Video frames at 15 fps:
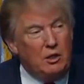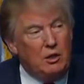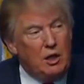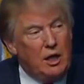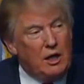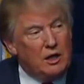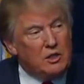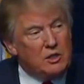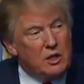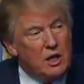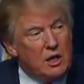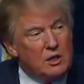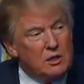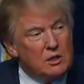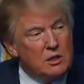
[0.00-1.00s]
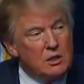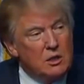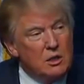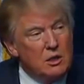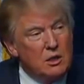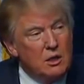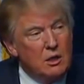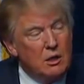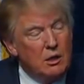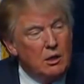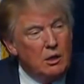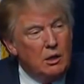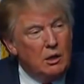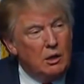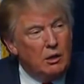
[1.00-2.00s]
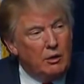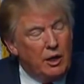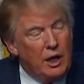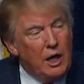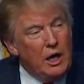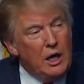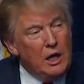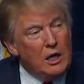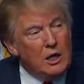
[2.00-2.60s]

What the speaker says: United States. Okay?